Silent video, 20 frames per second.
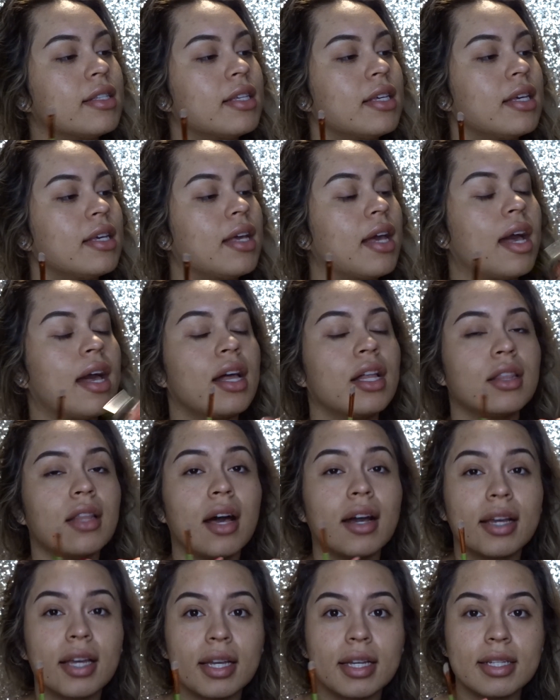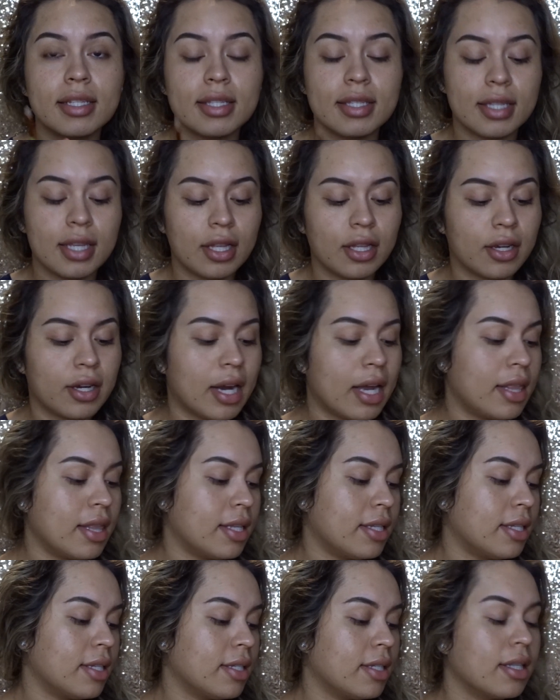D Lock-It Concealer, and
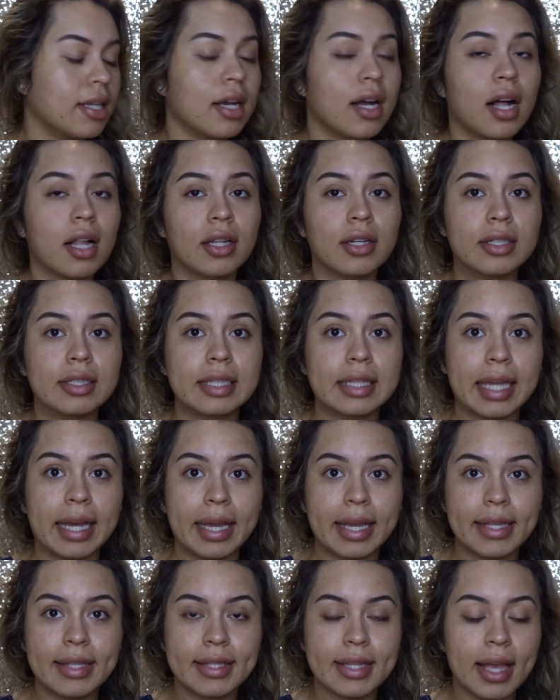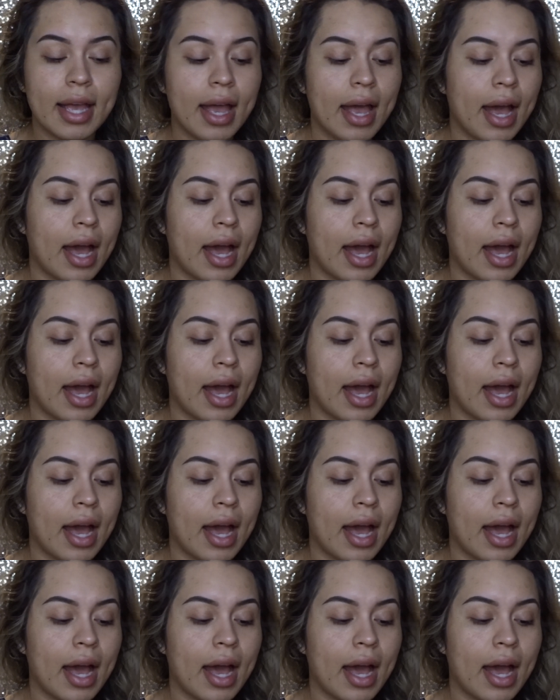this is in the color Light.